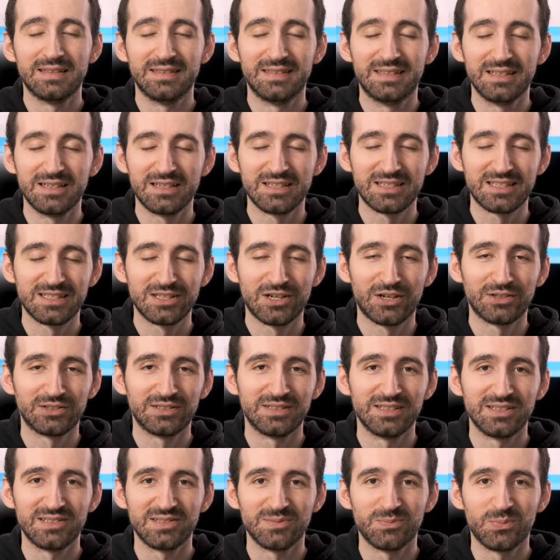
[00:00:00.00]
does not
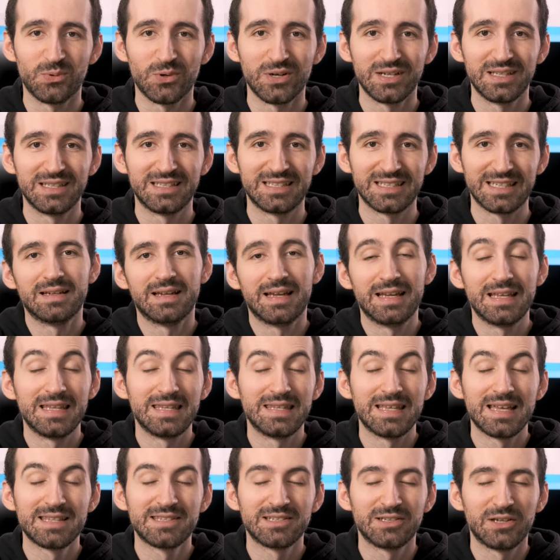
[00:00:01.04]
disappoint
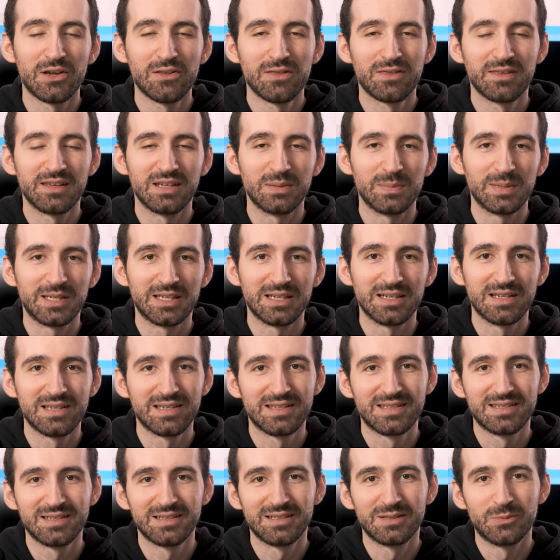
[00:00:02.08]
and that's a good thing
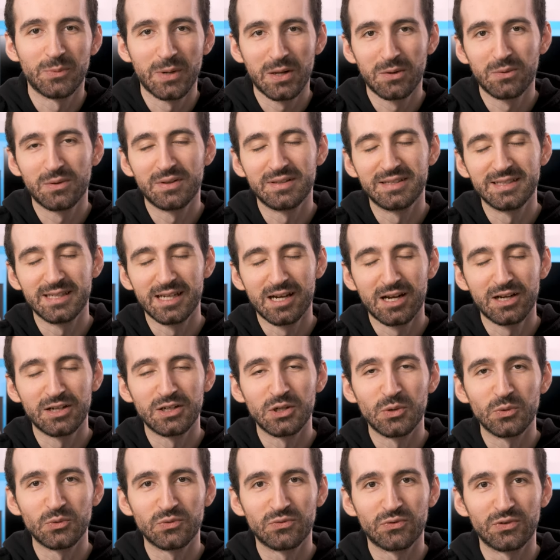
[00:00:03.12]
because uh, well they are
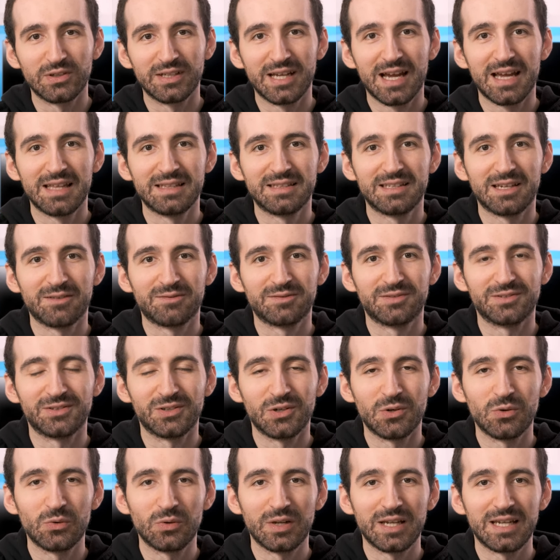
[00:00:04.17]
known for that after
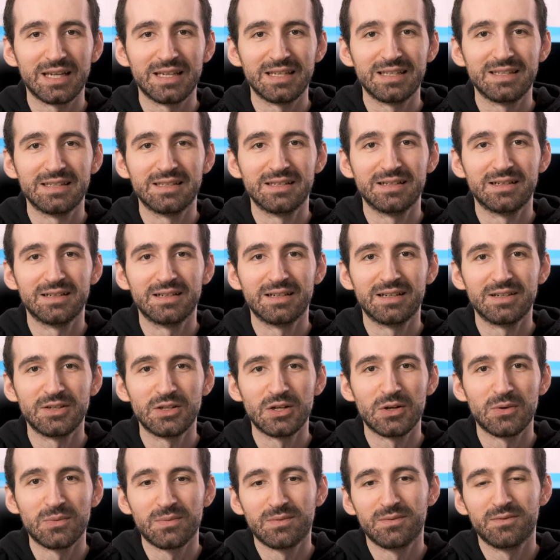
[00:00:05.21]
all and uh, you
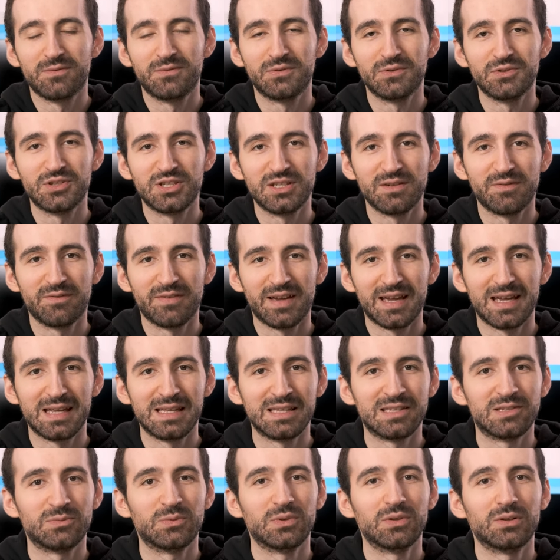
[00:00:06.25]
know Fuji
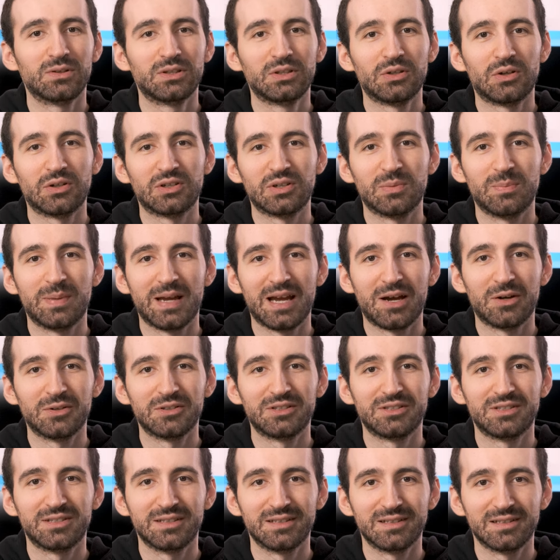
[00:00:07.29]
fans will talk
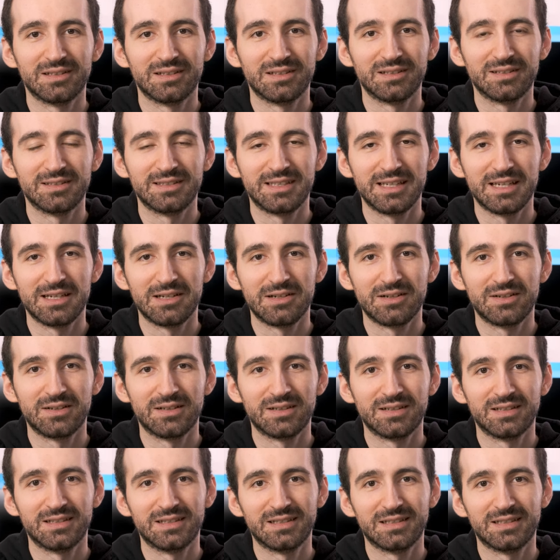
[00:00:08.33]
about uh,
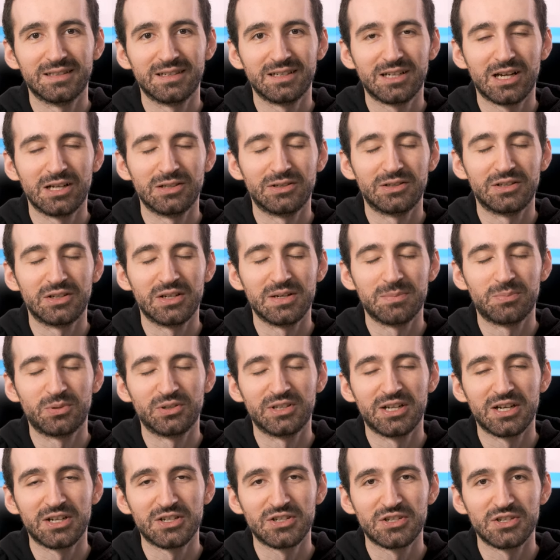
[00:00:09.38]
their uh, color
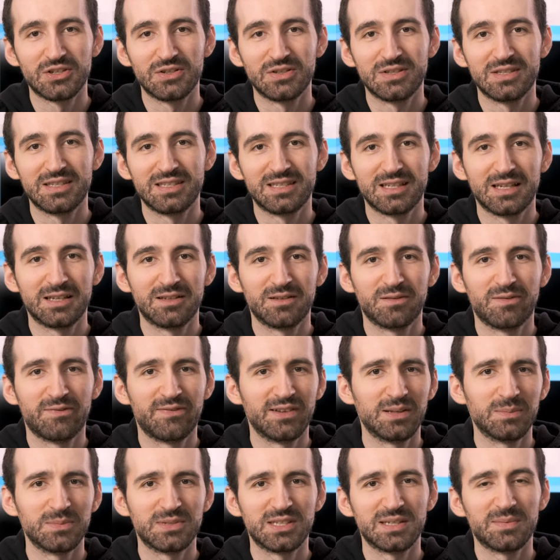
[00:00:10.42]
reproductions and
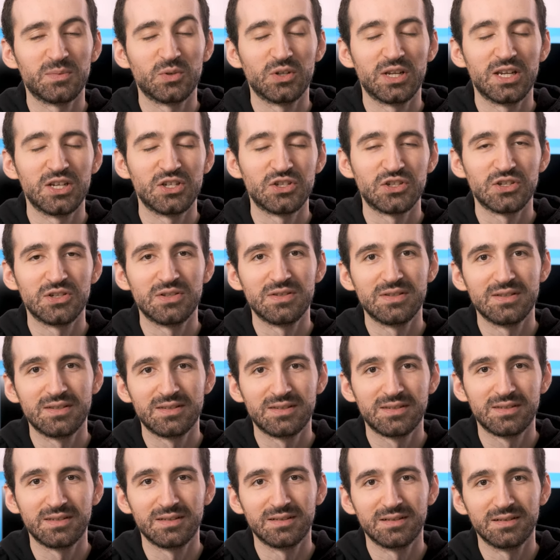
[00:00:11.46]
film
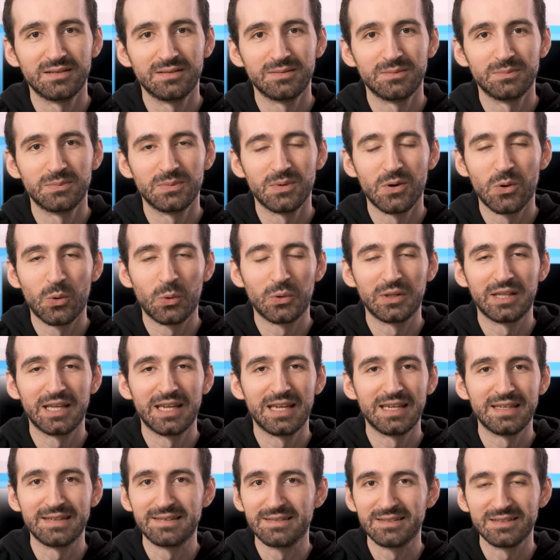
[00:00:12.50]
simulations uh, all
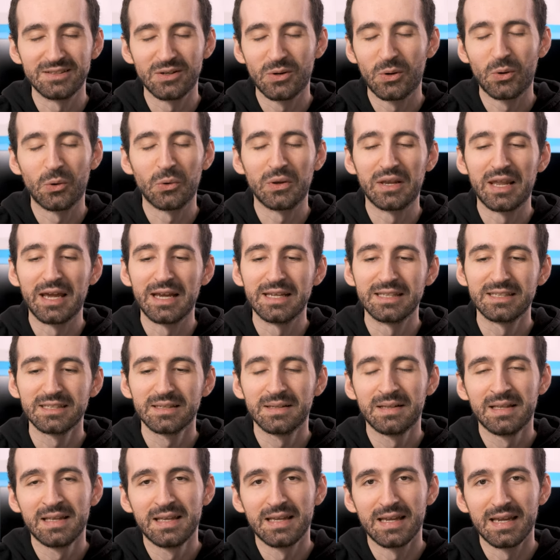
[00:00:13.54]
day and all night
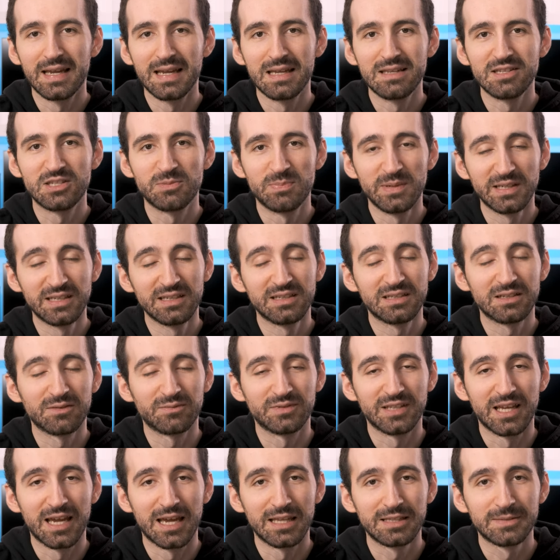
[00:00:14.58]
and speaking
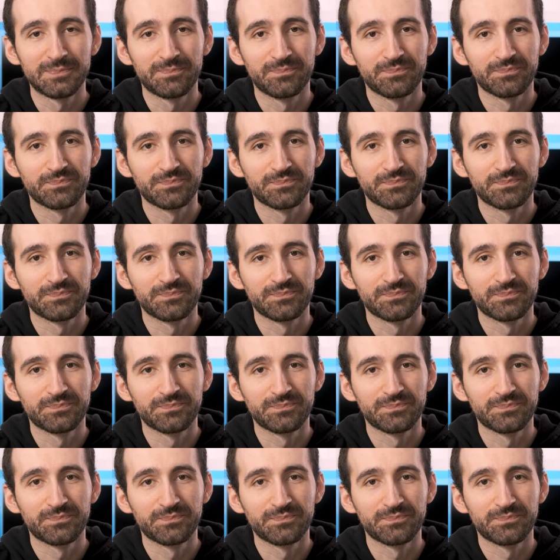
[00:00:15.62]
of that